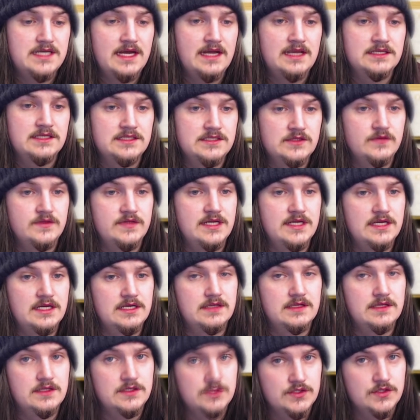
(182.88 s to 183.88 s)
until the end of the
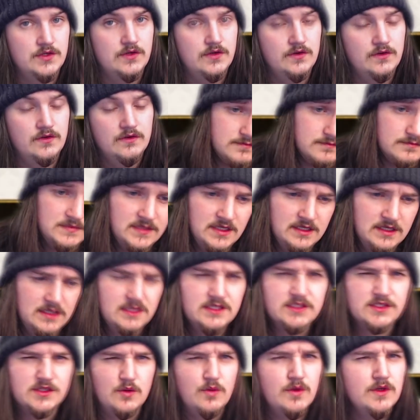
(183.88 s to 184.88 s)
turn.
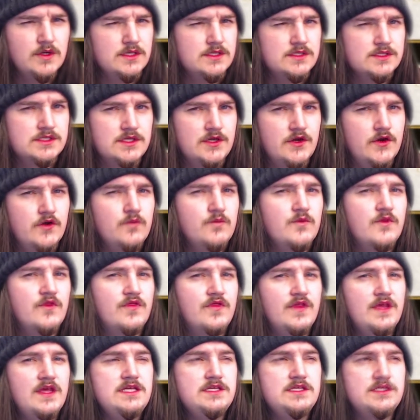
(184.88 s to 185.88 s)
So on its own, with
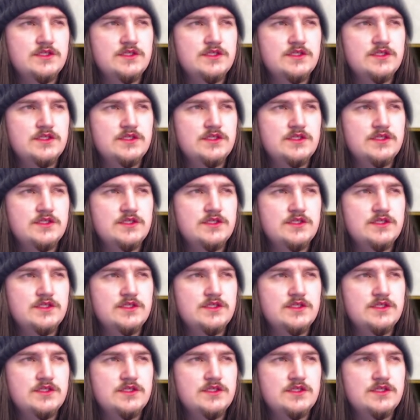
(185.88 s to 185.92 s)
these